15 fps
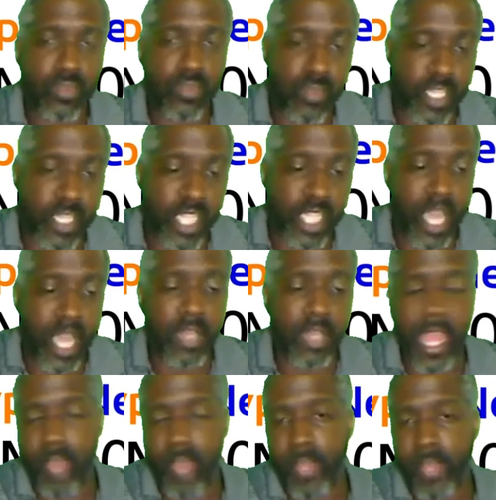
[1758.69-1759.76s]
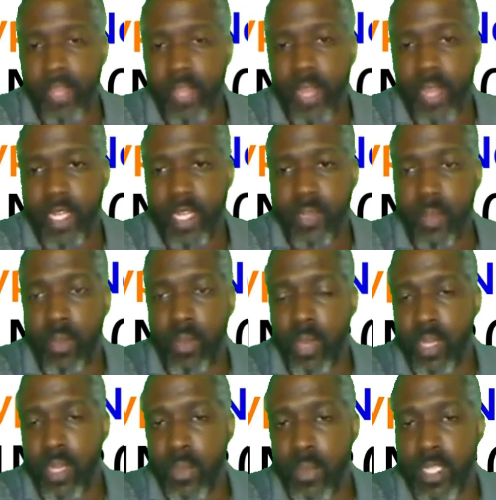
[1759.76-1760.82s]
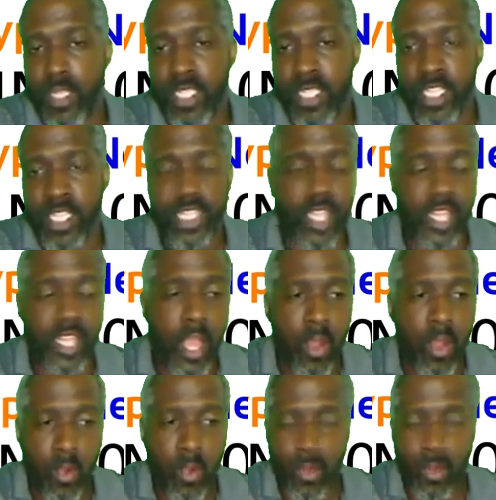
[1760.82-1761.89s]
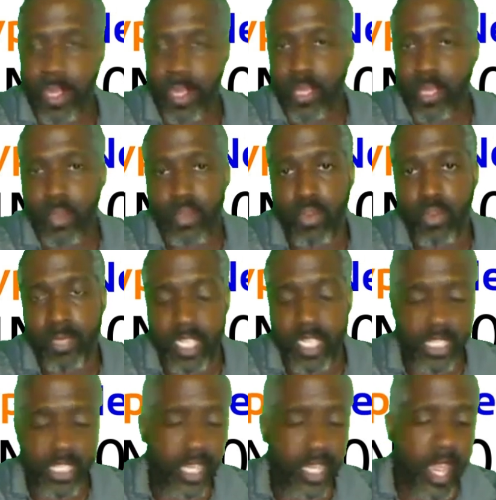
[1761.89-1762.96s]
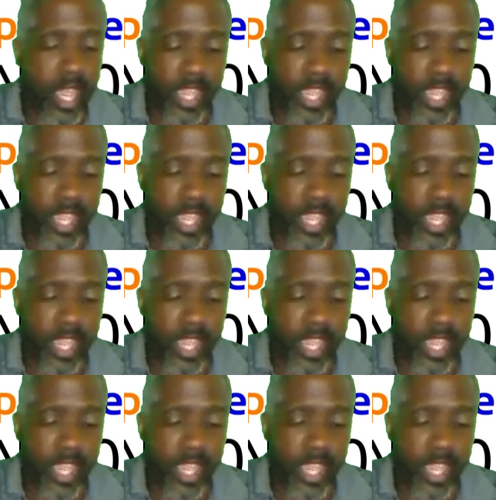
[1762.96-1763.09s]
reach out and we can go ahead and do a one-on-one session, or we can do a group session.